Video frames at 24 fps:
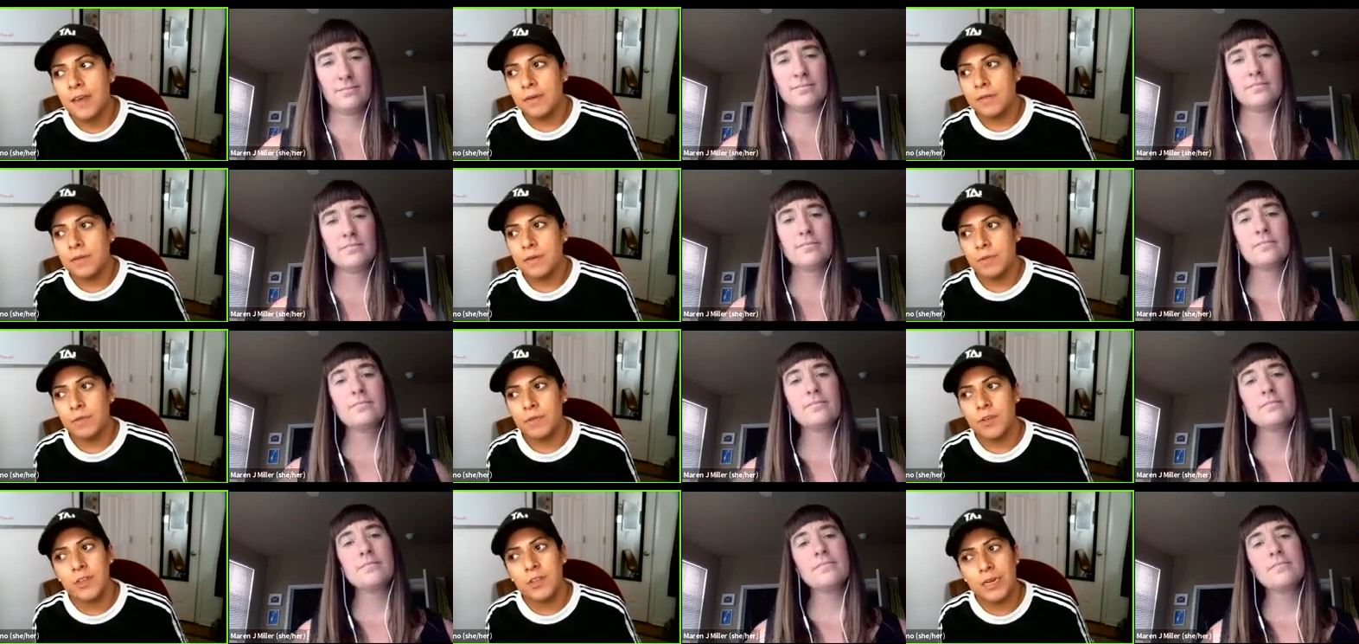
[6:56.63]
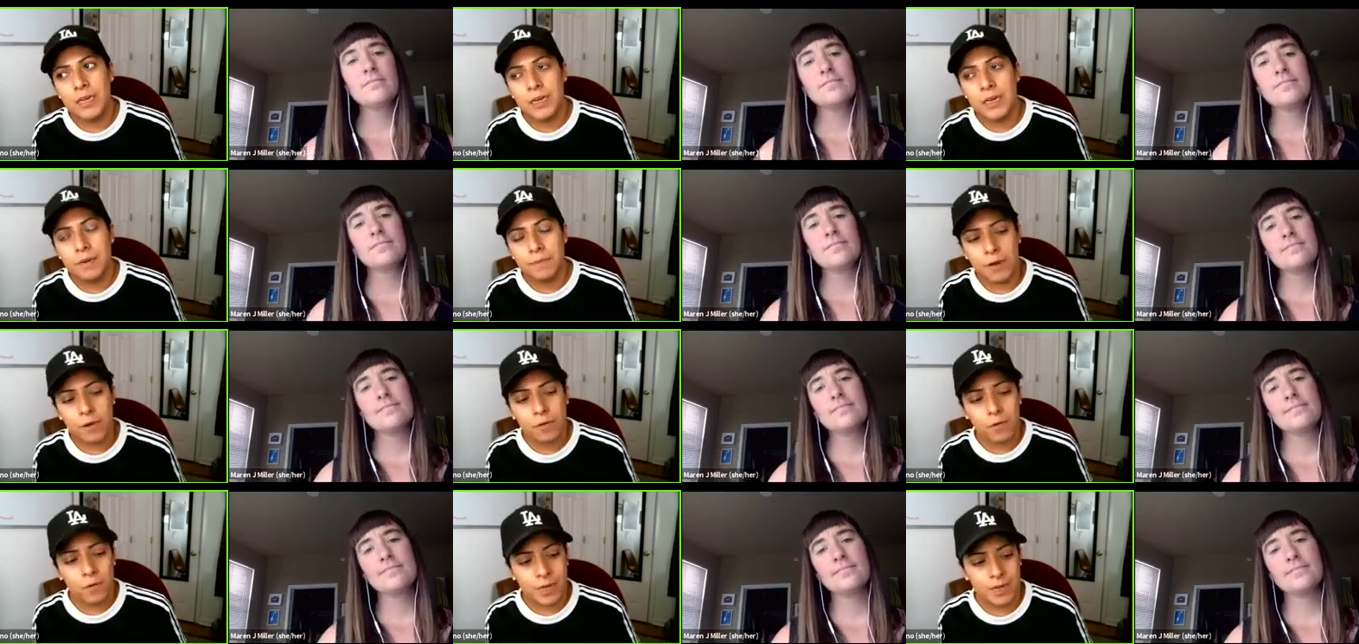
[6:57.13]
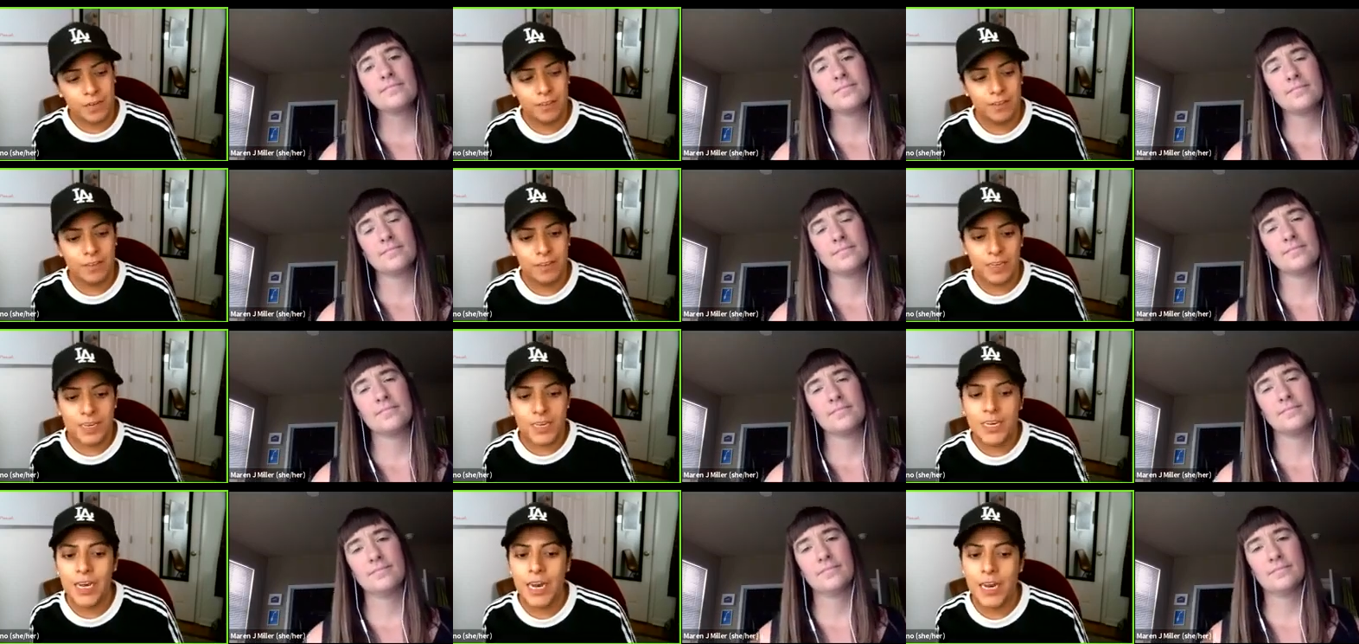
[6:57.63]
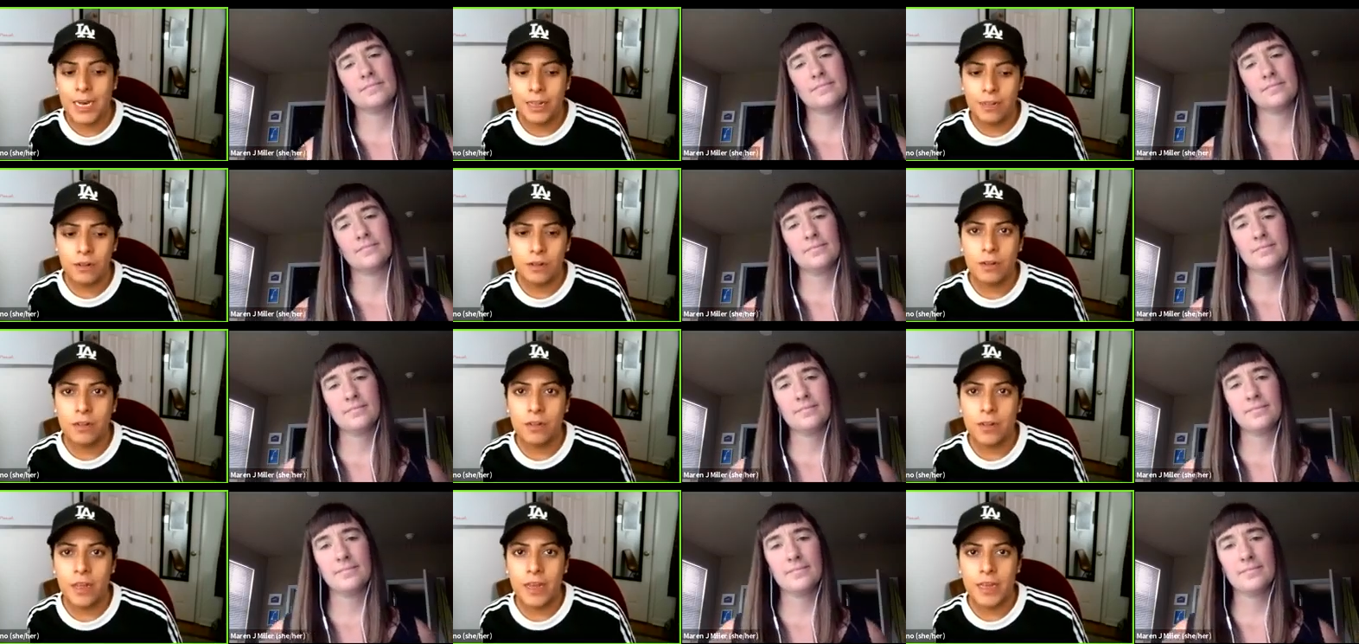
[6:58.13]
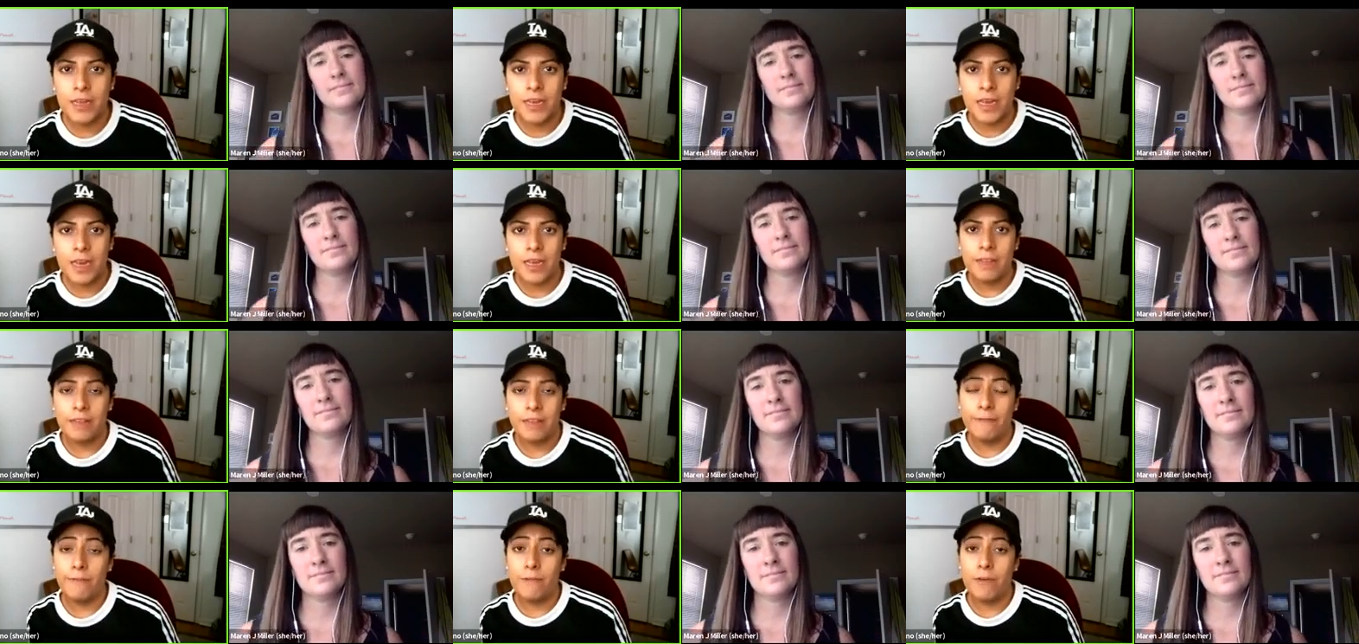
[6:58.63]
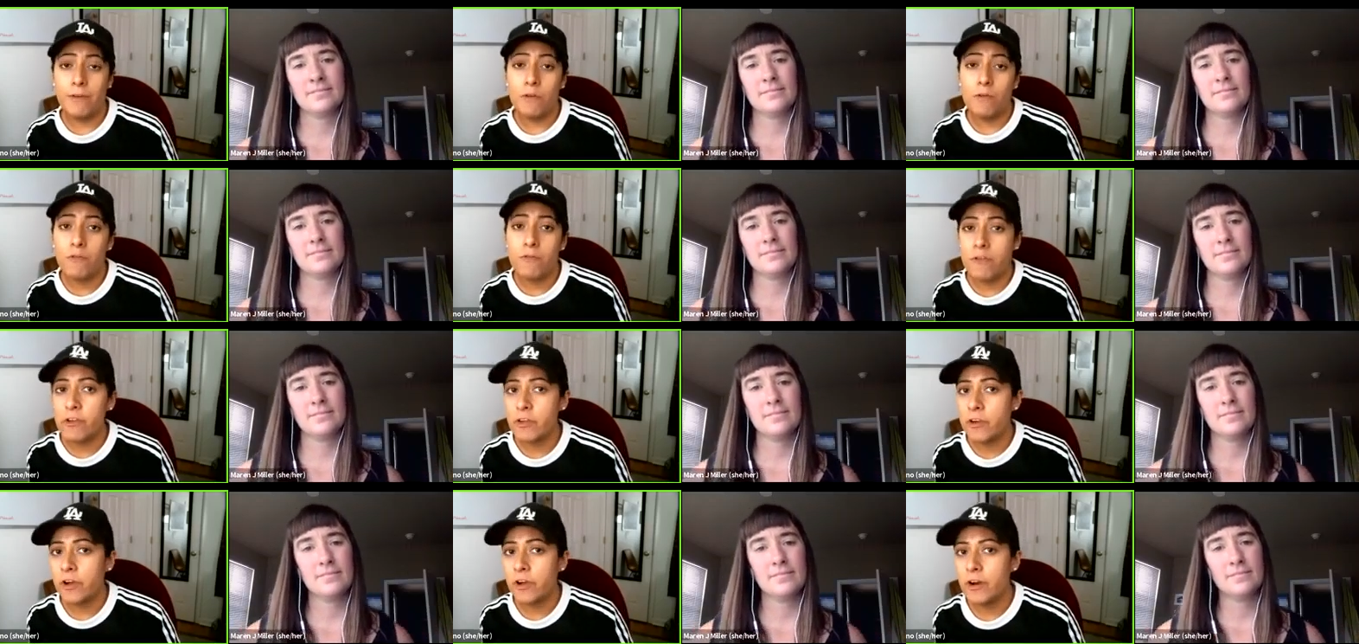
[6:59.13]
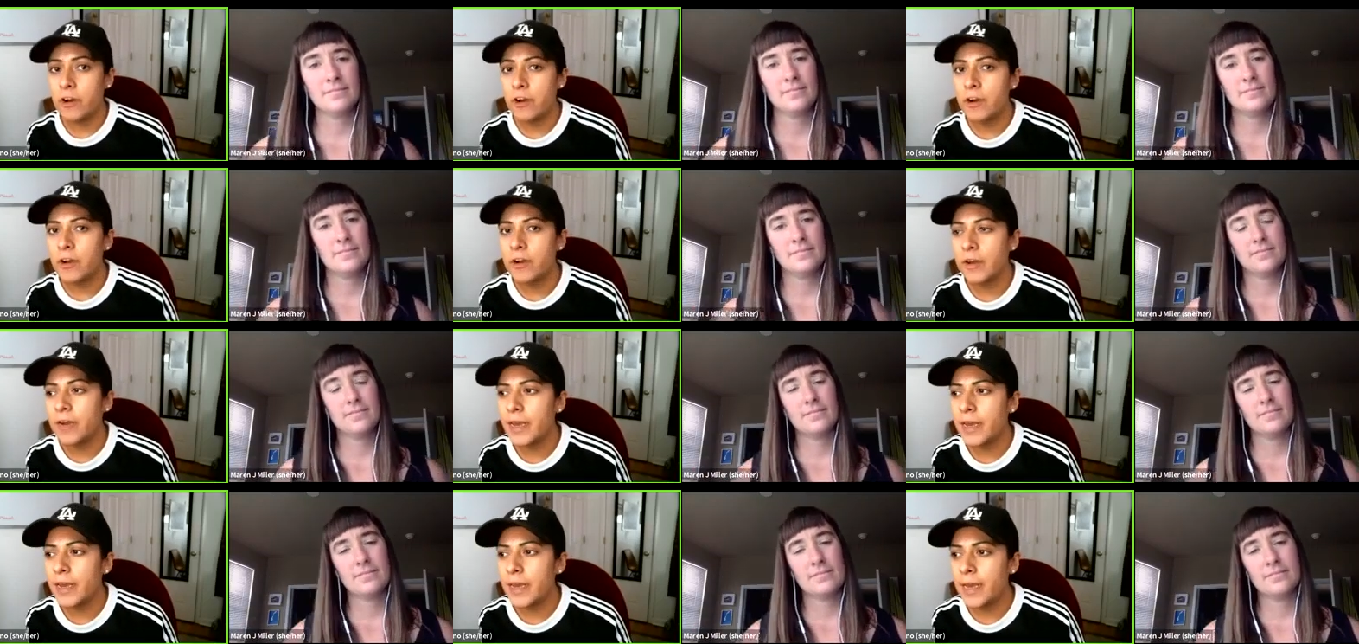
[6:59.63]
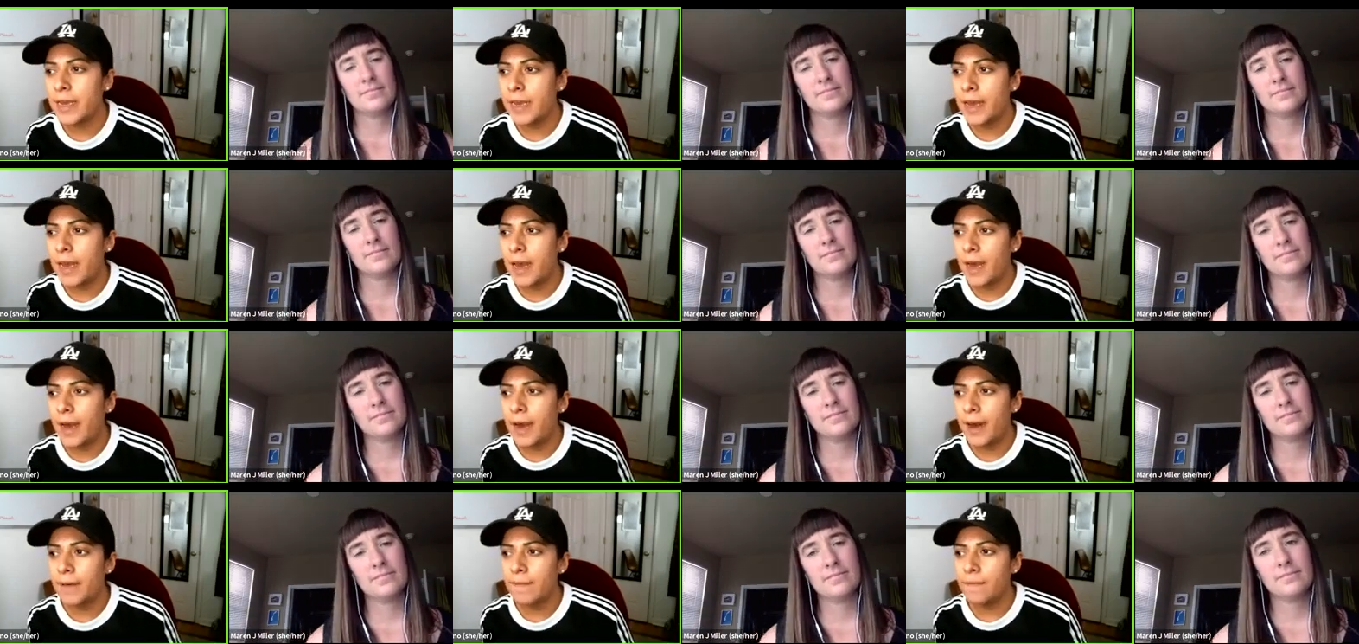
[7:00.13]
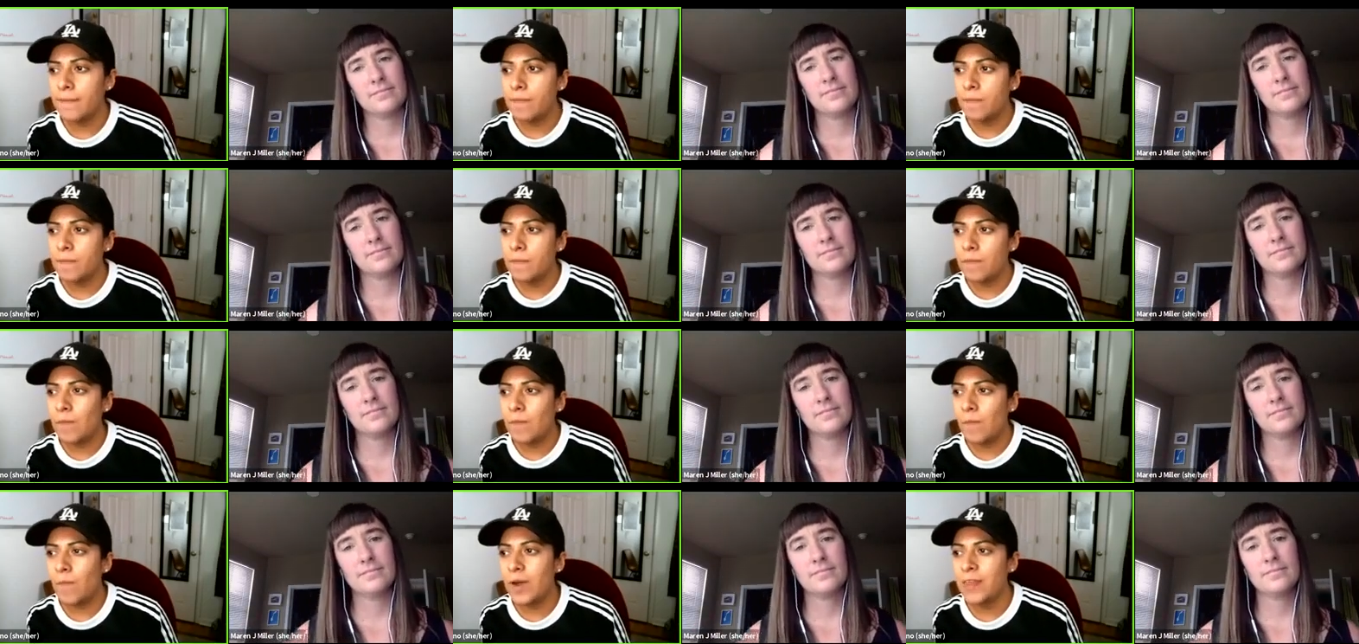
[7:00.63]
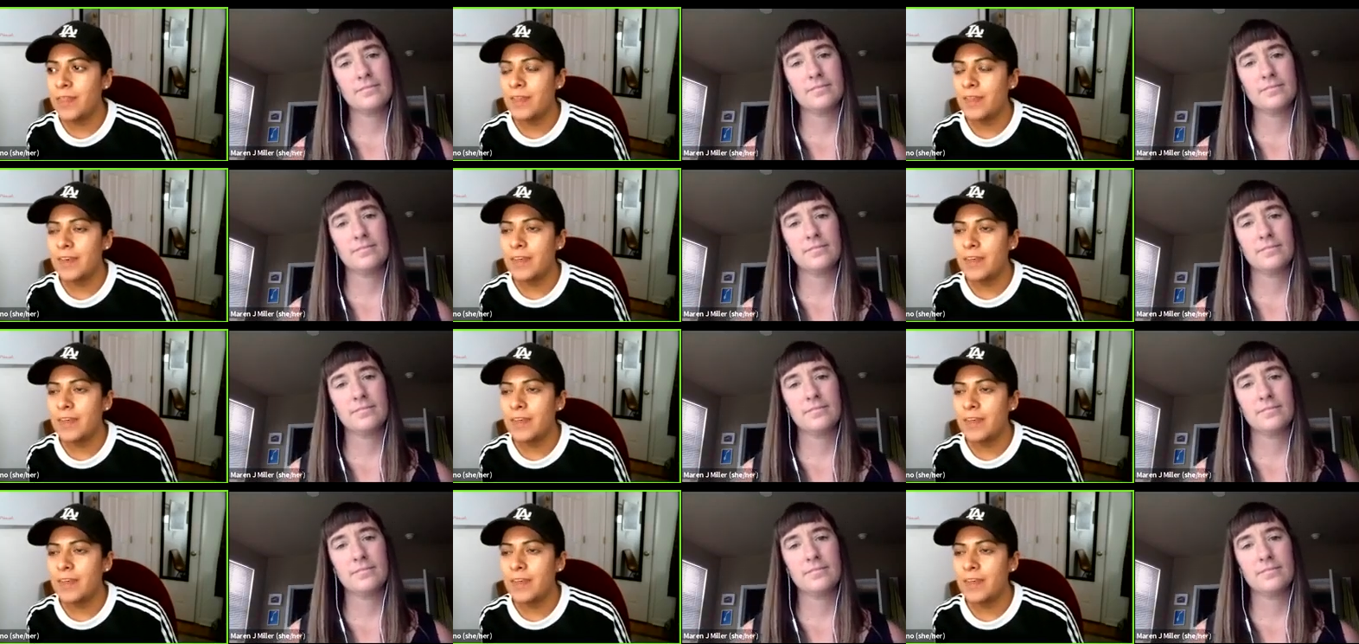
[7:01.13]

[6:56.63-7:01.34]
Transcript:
Speaker 1: when we're thinking about what does dei look like in the future um, one